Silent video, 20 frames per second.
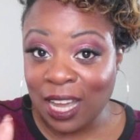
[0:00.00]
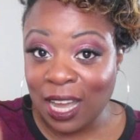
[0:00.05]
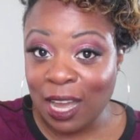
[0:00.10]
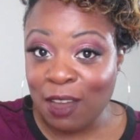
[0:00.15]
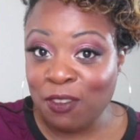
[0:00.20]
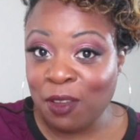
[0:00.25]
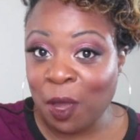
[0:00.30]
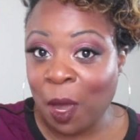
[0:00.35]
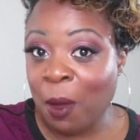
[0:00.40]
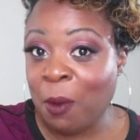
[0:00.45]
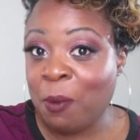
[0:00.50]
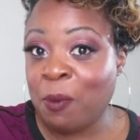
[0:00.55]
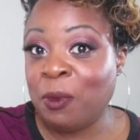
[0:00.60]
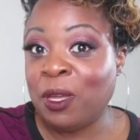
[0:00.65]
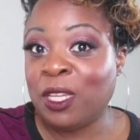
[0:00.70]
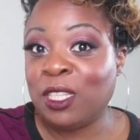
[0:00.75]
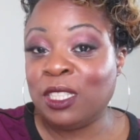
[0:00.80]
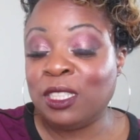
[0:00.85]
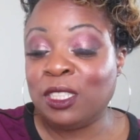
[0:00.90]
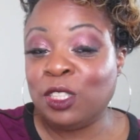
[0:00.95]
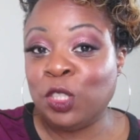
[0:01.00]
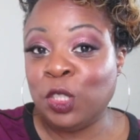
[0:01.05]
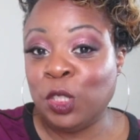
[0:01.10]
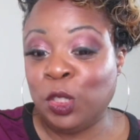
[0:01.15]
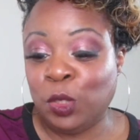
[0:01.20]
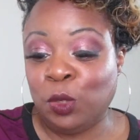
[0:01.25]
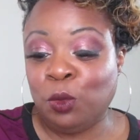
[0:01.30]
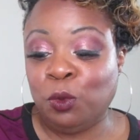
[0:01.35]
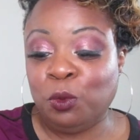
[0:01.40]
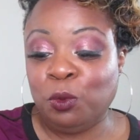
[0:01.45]
I've come to
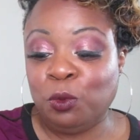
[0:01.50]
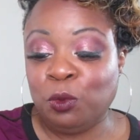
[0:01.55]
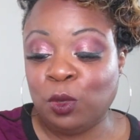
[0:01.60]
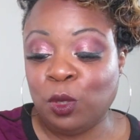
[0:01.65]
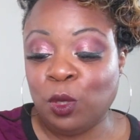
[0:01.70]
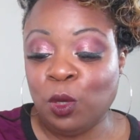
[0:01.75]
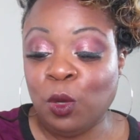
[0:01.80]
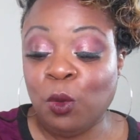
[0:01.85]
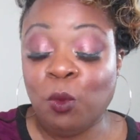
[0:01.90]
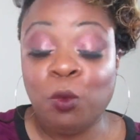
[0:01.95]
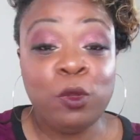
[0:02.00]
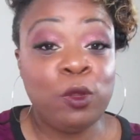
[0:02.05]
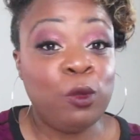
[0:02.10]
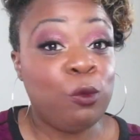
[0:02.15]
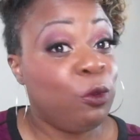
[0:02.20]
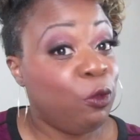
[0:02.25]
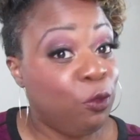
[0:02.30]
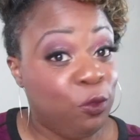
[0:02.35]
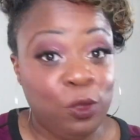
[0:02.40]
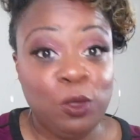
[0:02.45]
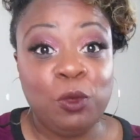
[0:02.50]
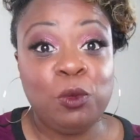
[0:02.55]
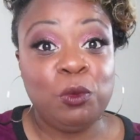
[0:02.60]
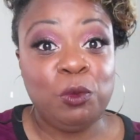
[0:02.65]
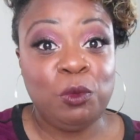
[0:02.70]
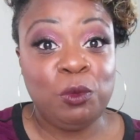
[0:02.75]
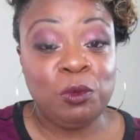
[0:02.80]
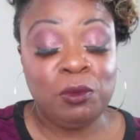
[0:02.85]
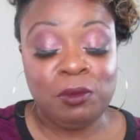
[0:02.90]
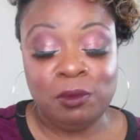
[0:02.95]
you with a review
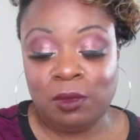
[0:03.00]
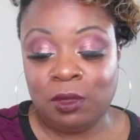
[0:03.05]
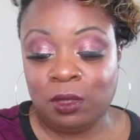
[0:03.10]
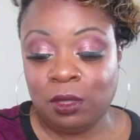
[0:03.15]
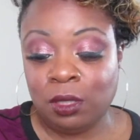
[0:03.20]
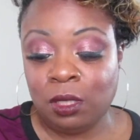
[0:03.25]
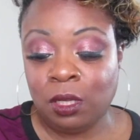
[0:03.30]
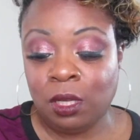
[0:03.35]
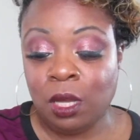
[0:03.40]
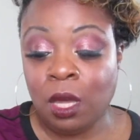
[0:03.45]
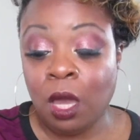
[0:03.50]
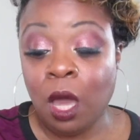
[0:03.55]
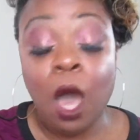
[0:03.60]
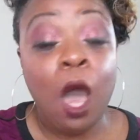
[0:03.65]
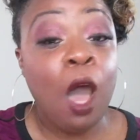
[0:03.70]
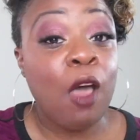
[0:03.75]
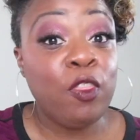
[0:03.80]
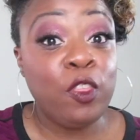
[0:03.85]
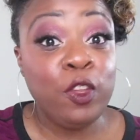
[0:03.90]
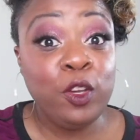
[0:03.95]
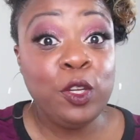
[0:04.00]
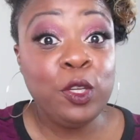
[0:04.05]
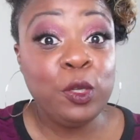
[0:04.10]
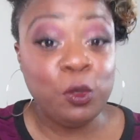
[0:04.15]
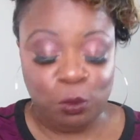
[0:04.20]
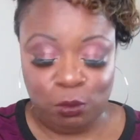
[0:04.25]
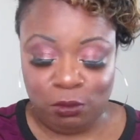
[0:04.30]
on the new